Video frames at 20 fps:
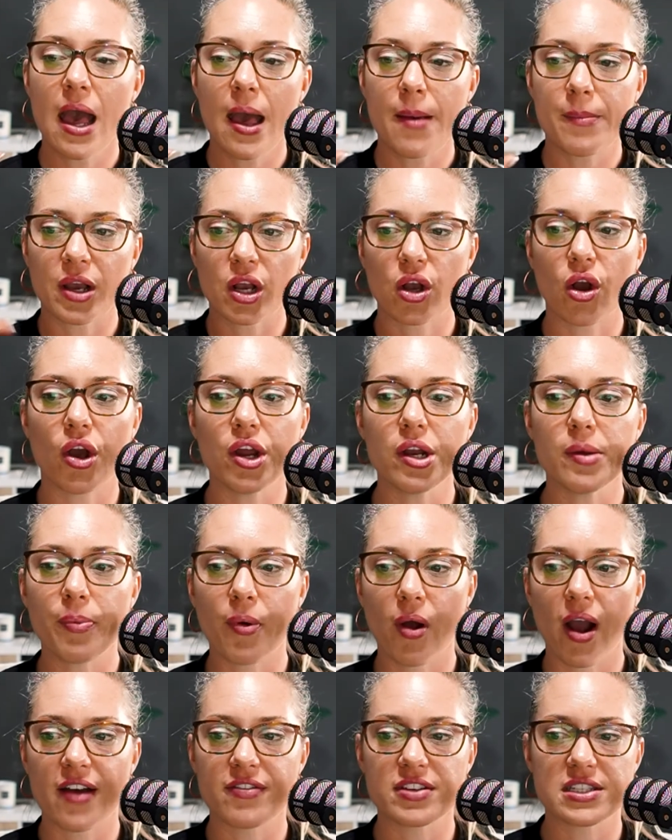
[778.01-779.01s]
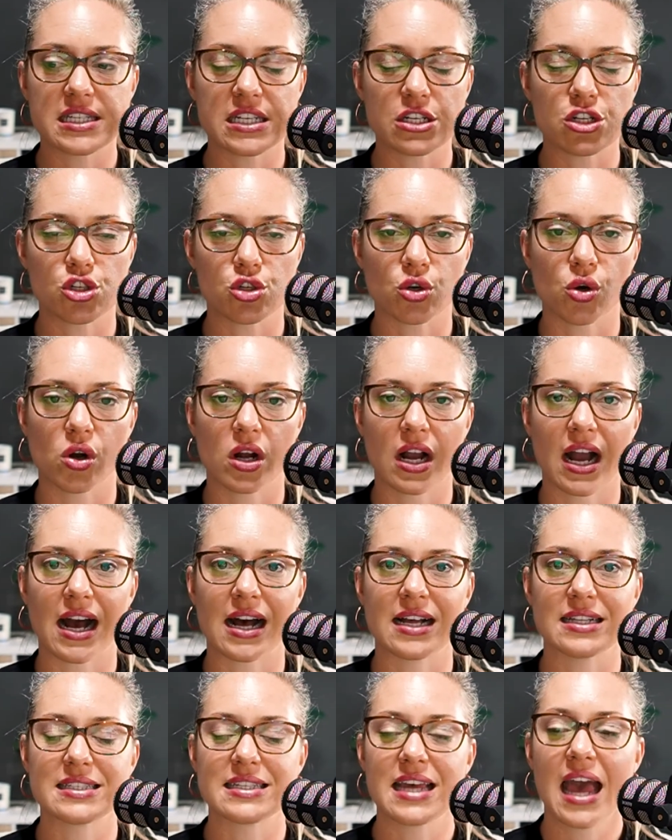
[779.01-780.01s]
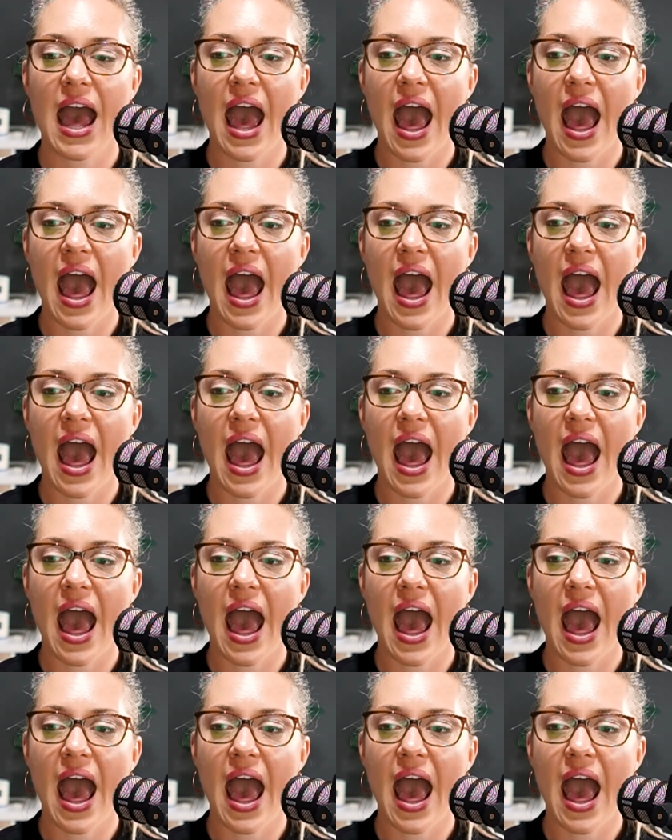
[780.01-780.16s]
but go to privacy shortcuts